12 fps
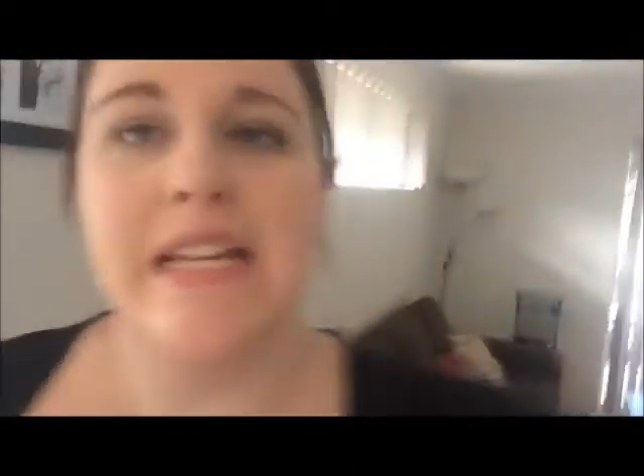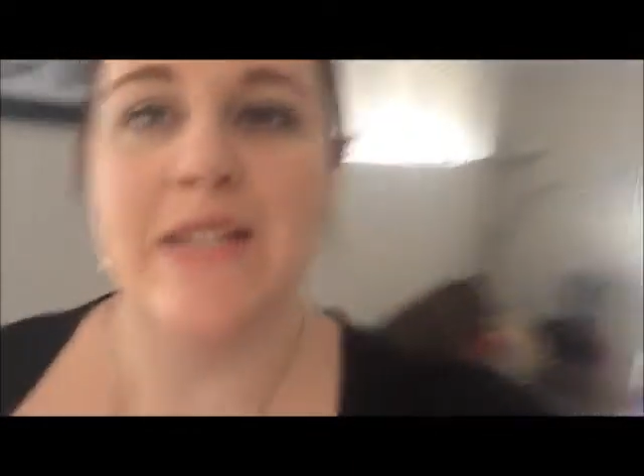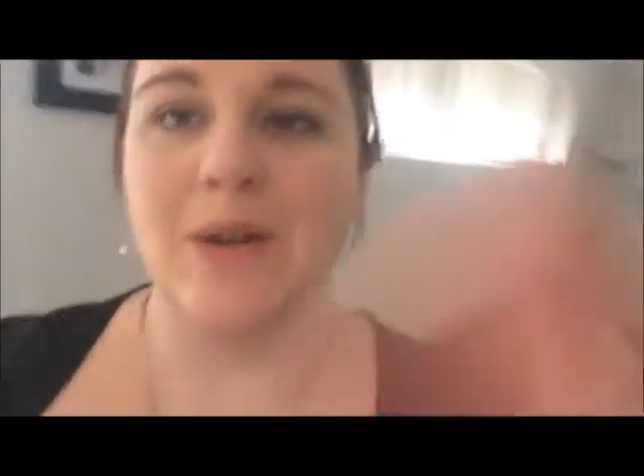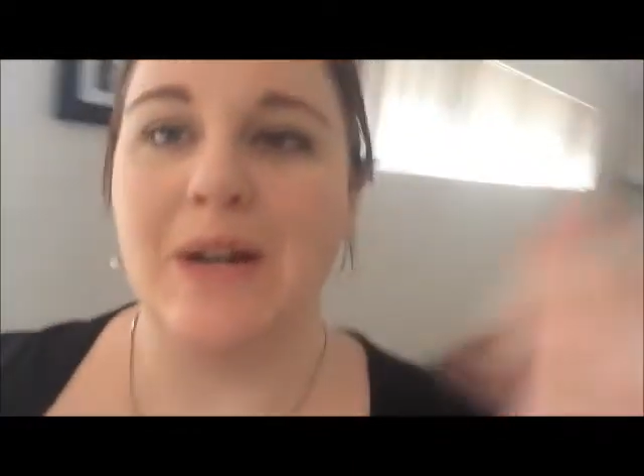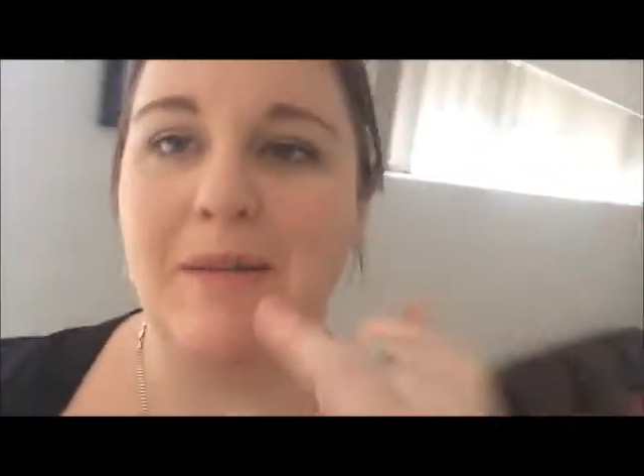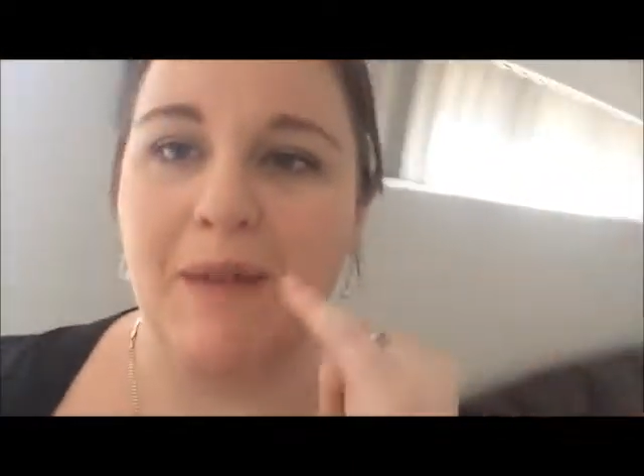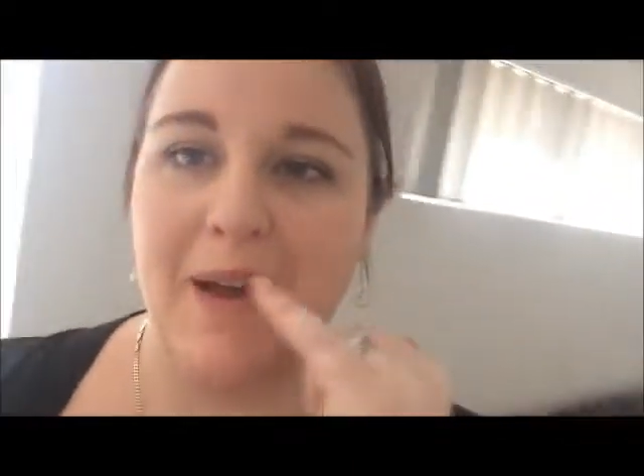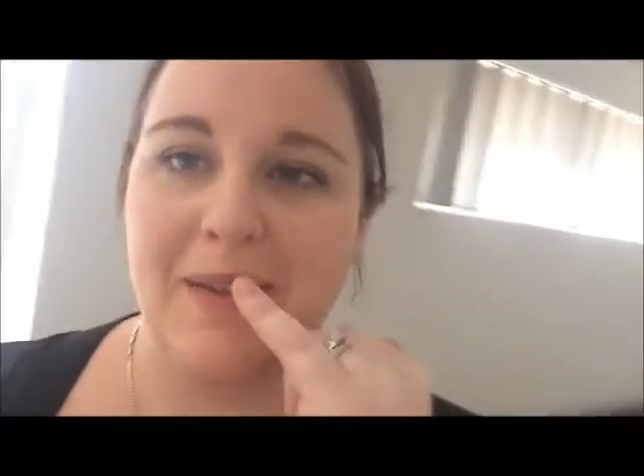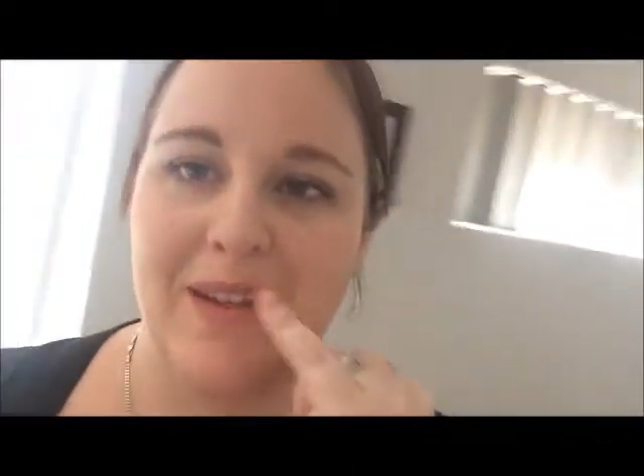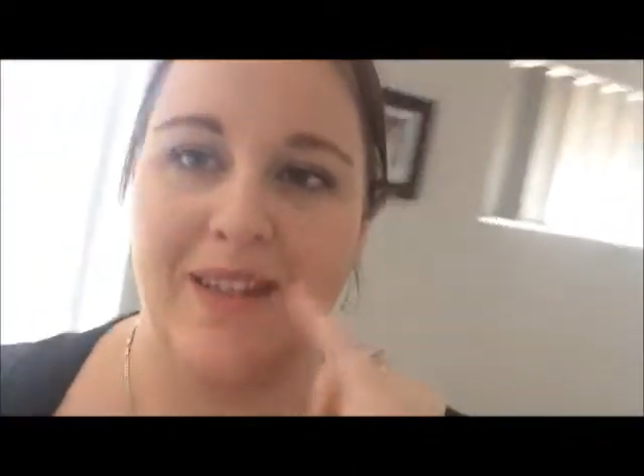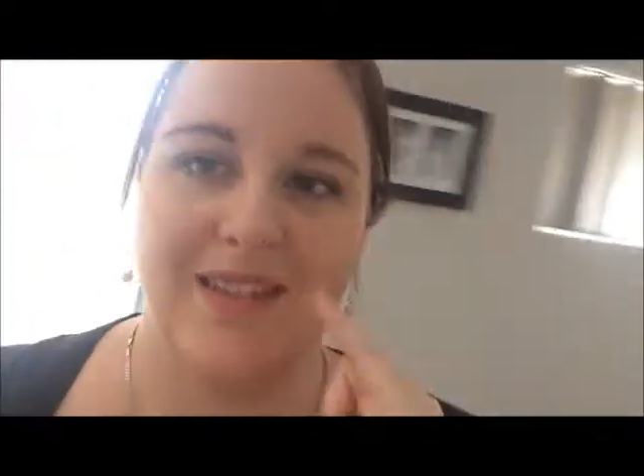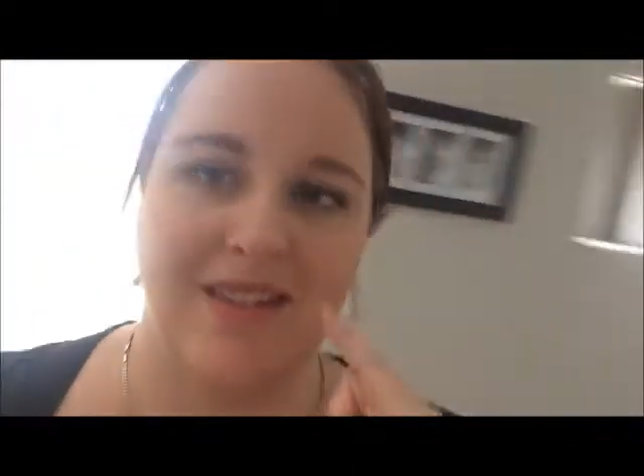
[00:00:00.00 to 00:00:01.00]
Sorry
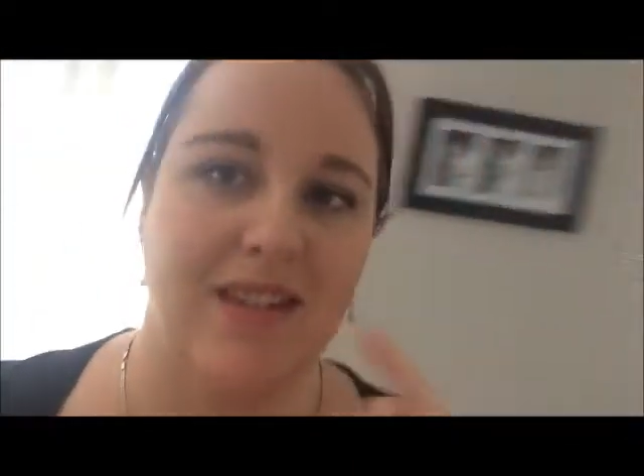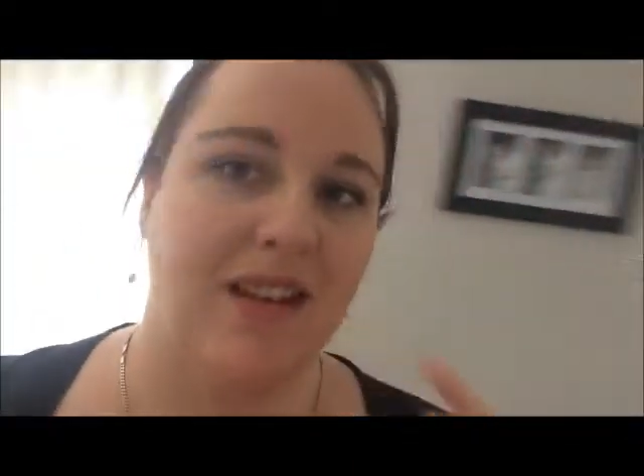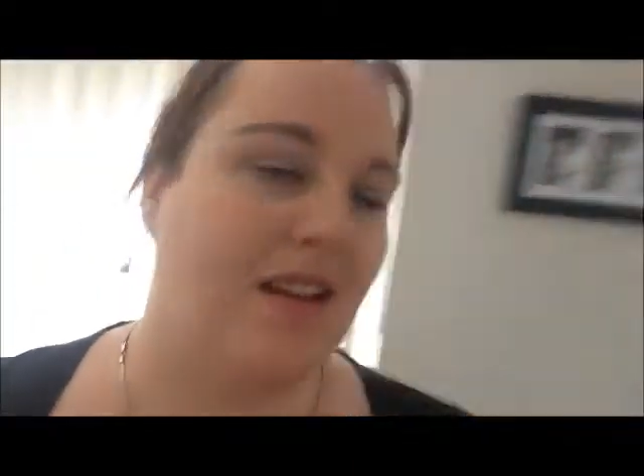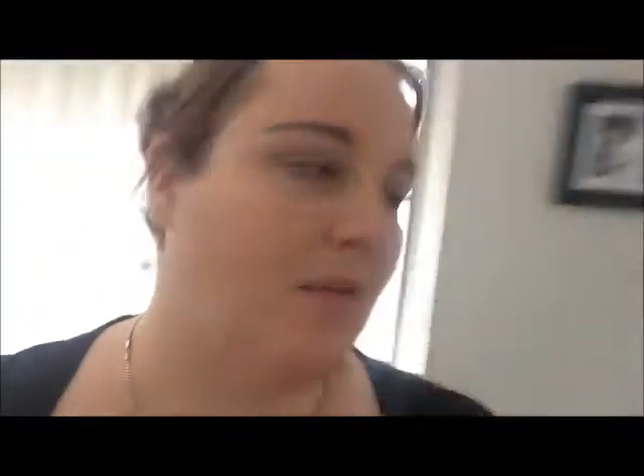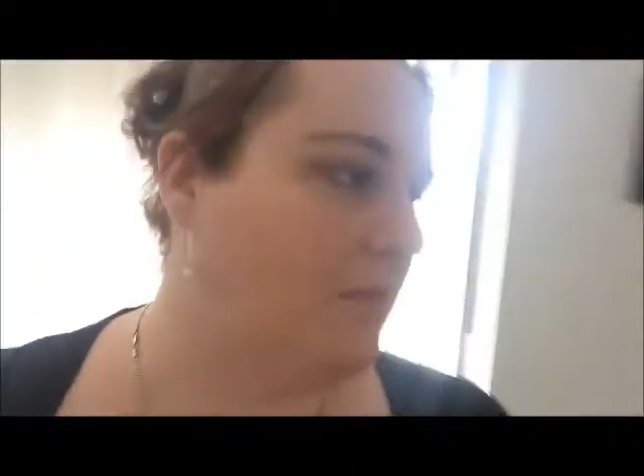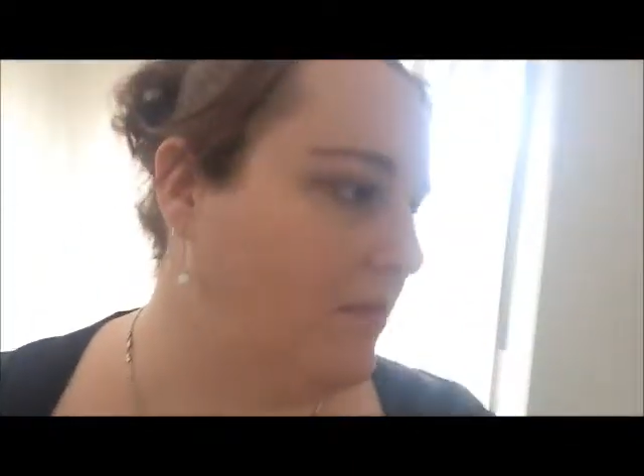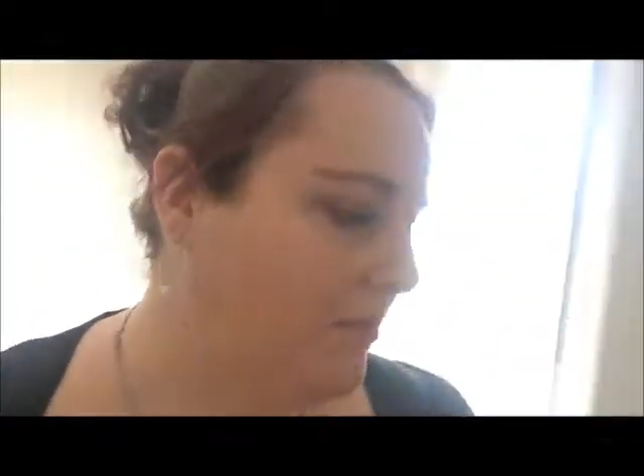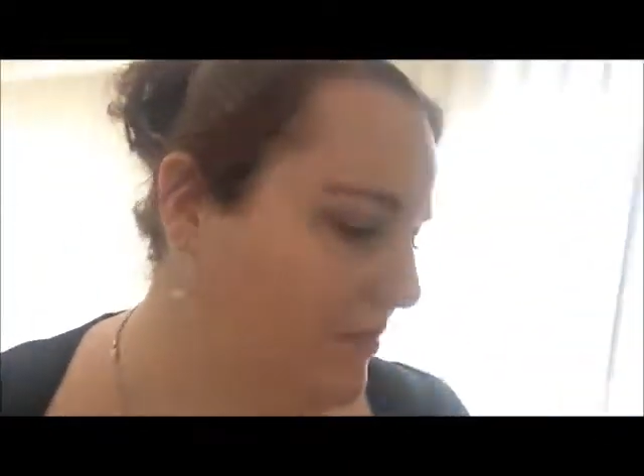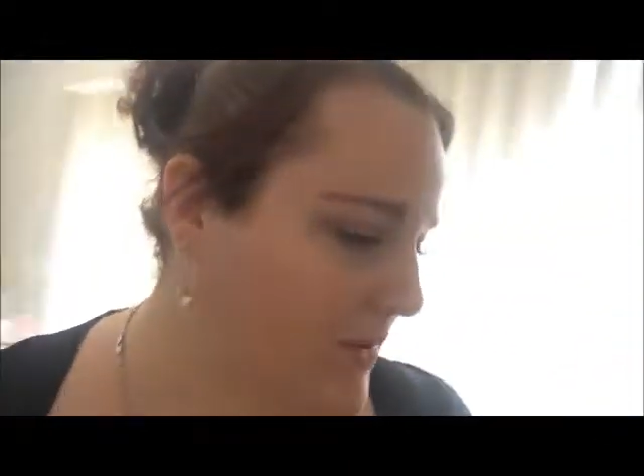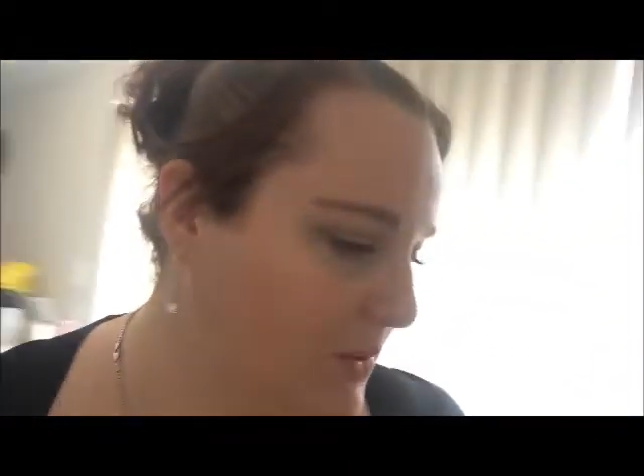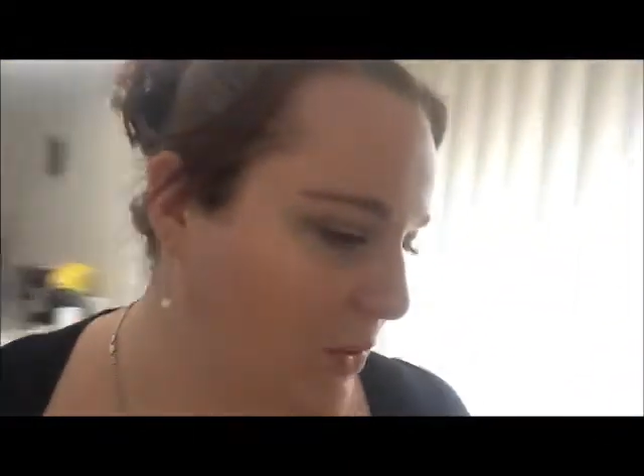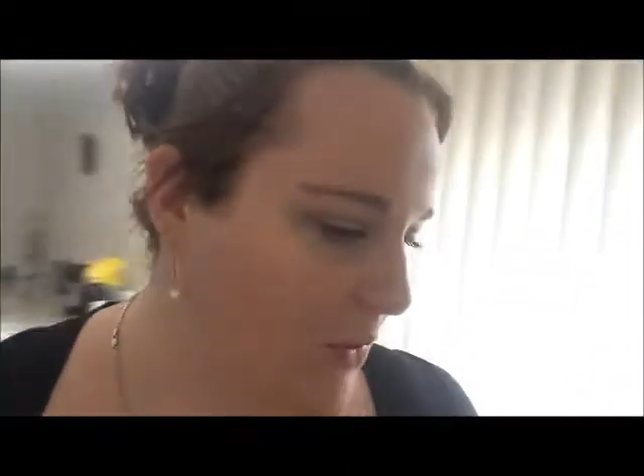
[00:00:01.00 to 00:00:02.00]
about this
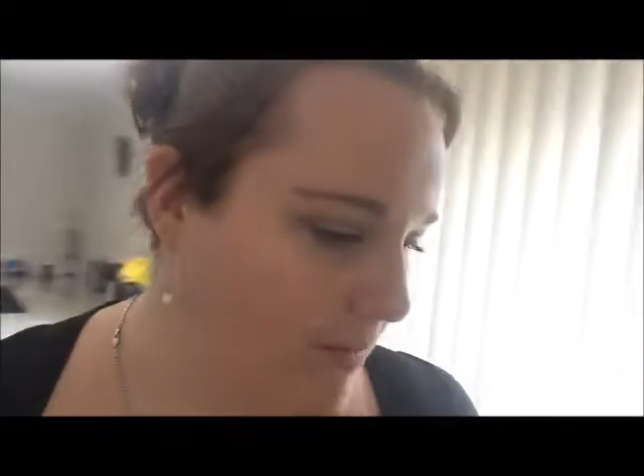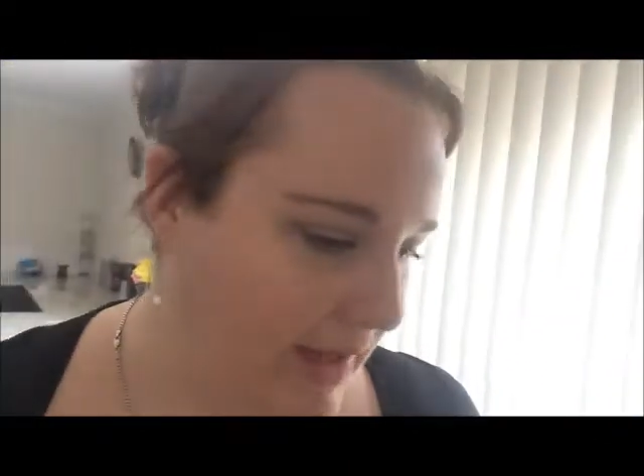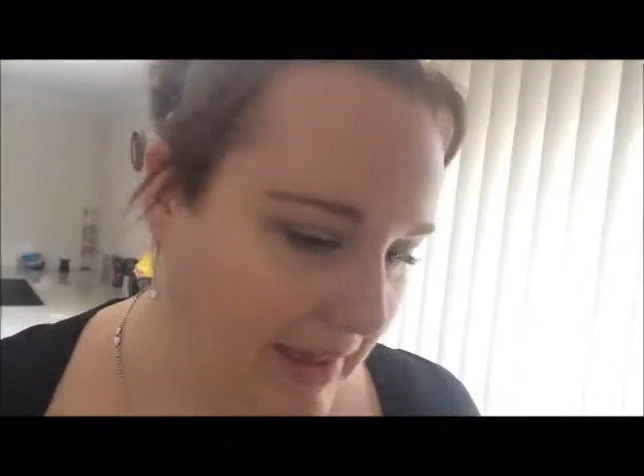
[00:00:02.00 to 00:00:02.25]
sore on my